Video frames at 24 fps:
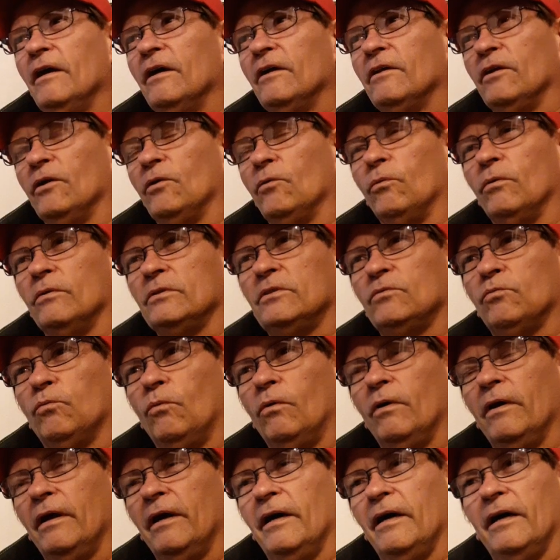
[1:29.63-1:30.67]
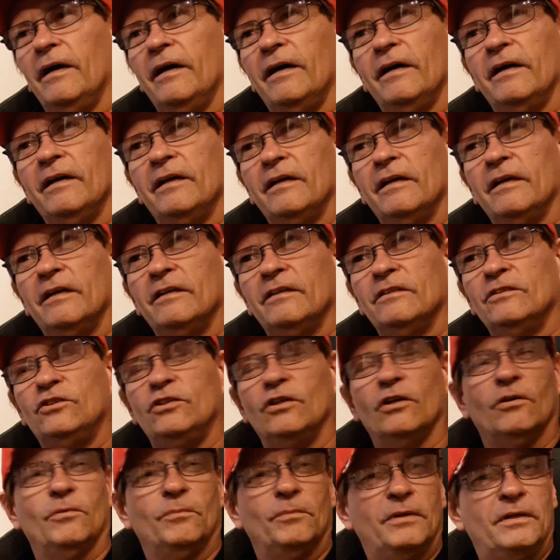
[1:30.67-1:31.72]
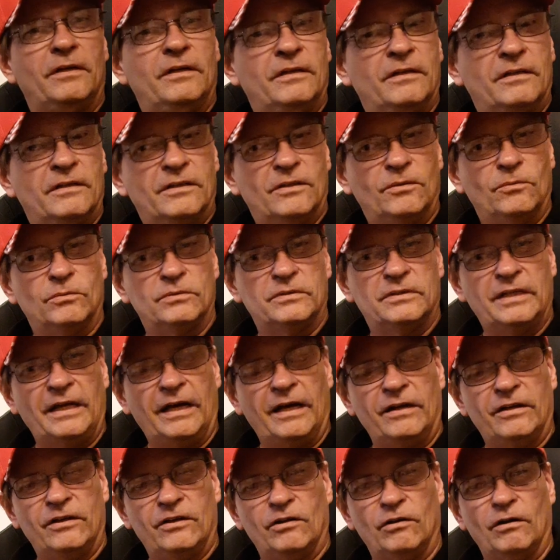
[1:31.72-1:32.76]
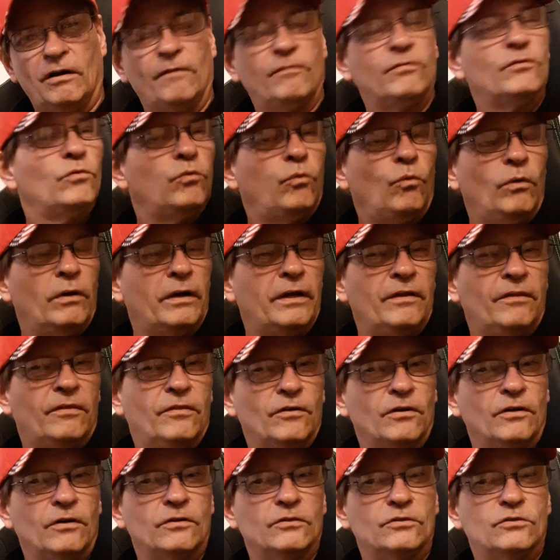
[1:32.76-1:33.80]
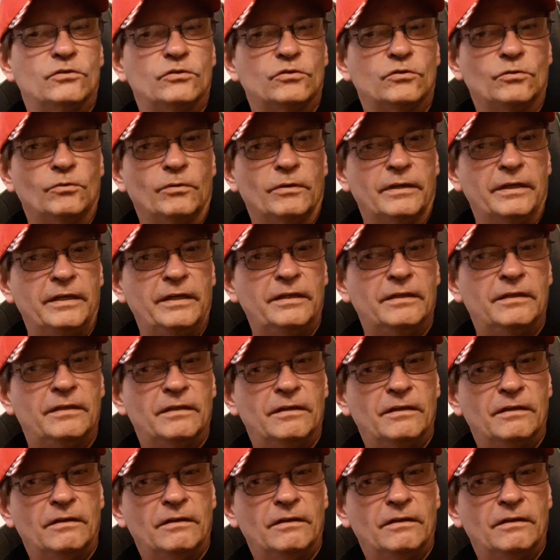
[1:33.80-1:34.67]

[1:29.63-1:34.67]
There was one gentleman that was down here off 23rd Street